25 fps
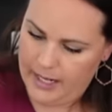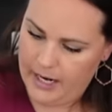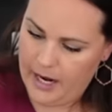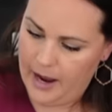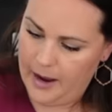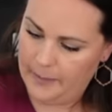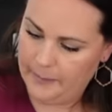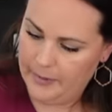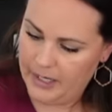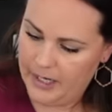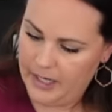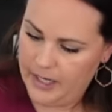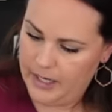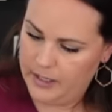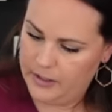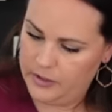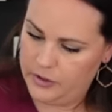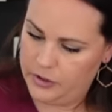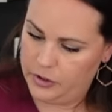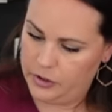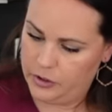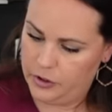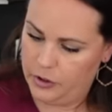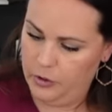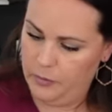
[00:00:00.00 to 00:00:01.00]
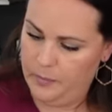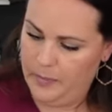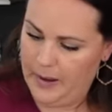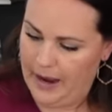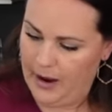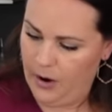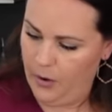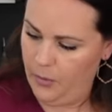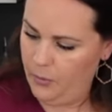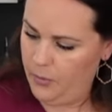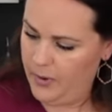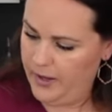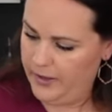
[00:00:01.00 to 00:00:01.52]
And I'm gonna scoop
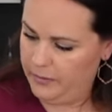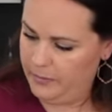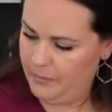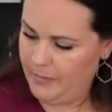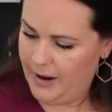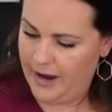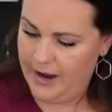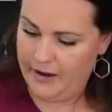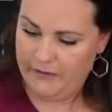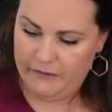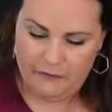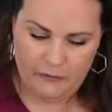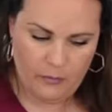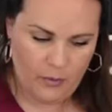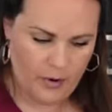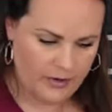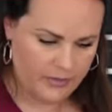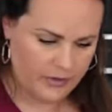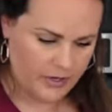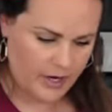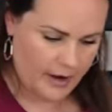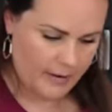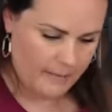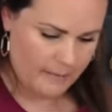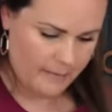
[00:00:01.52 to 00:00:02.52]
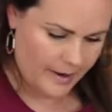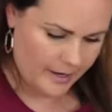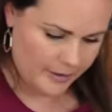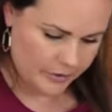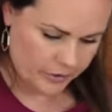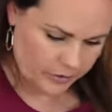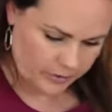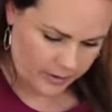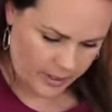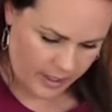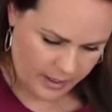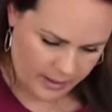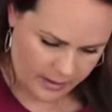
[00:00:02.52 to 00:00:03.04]
out with my fourth cup
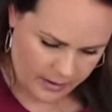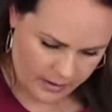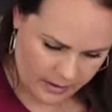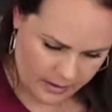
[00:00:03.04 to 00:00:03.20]
measurer.